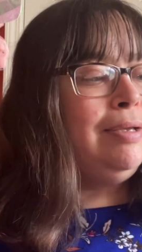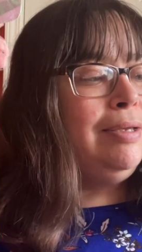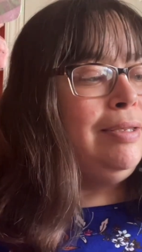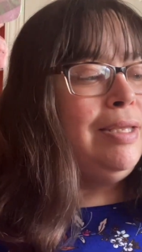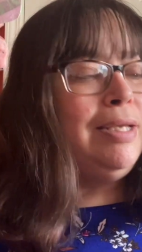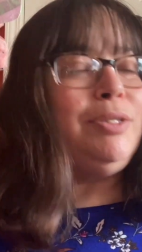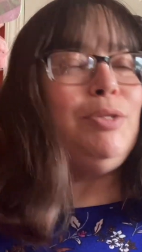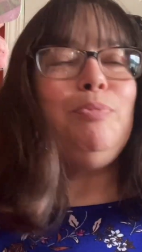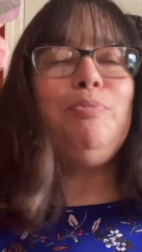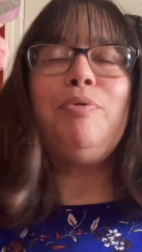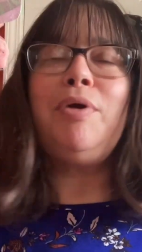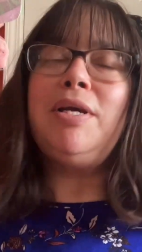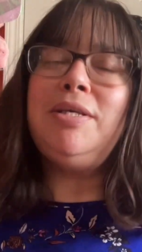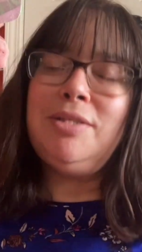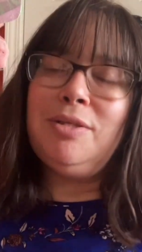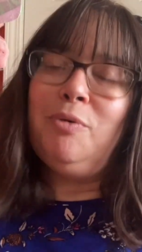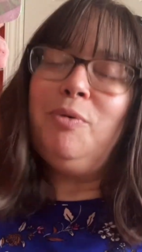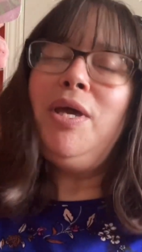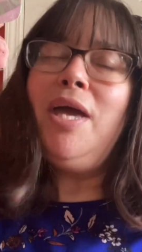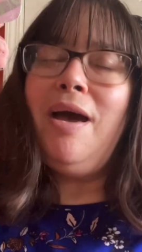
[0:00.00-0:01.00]
Let's pray
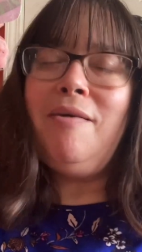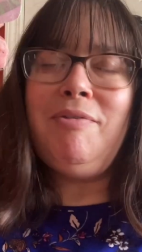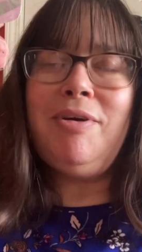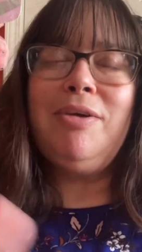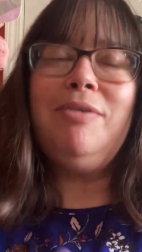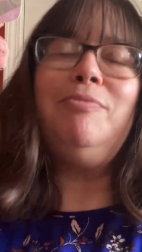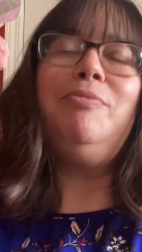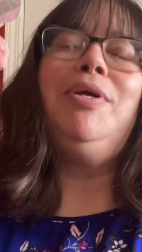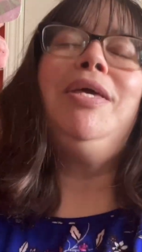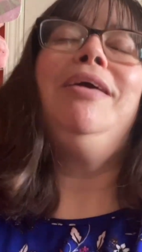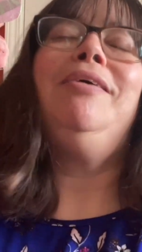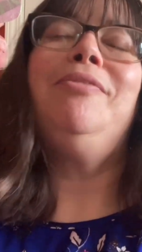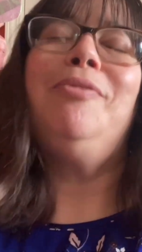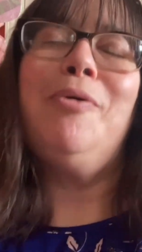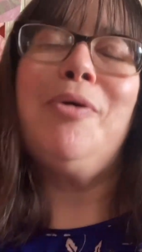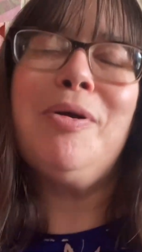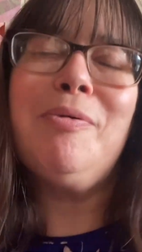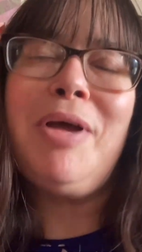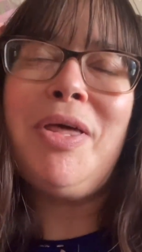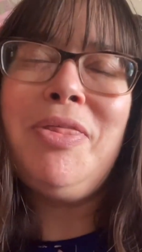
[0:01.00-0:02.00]
so we have a good week.
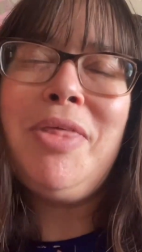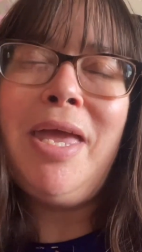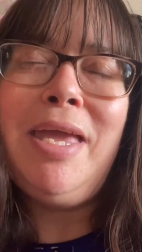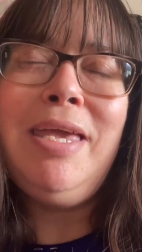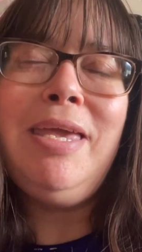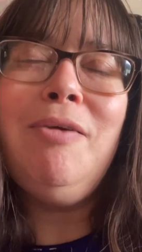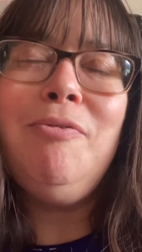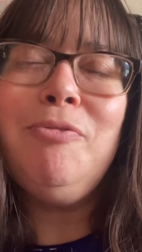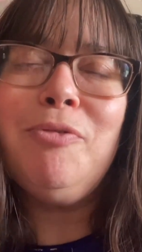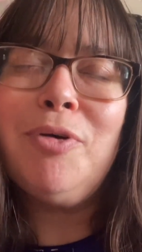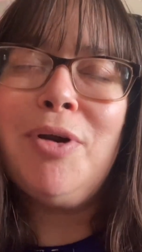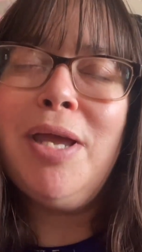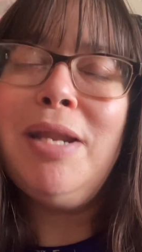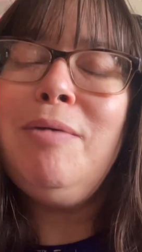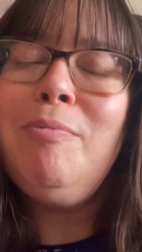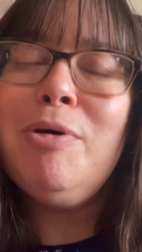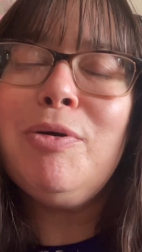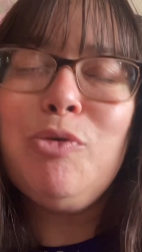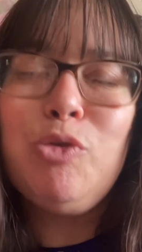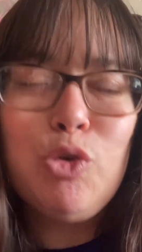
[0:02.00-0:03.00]
Lord, I thank you for
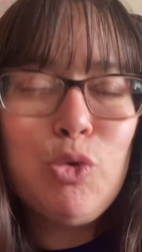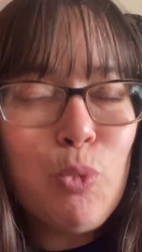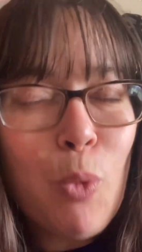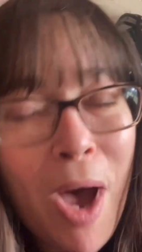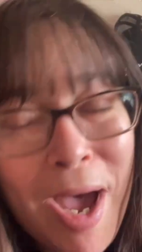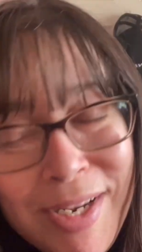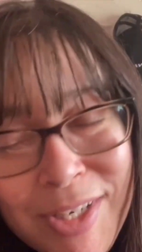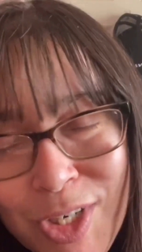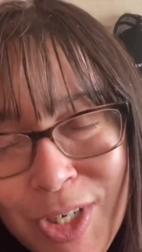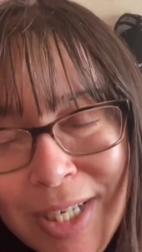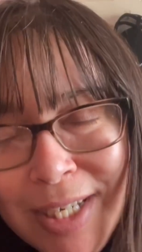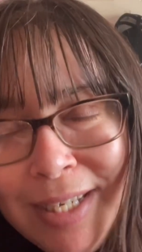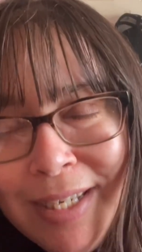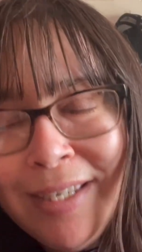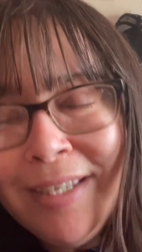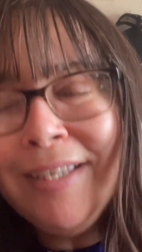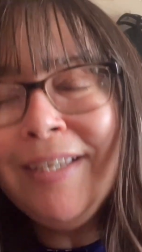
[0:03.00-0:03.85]
anyone who's watching,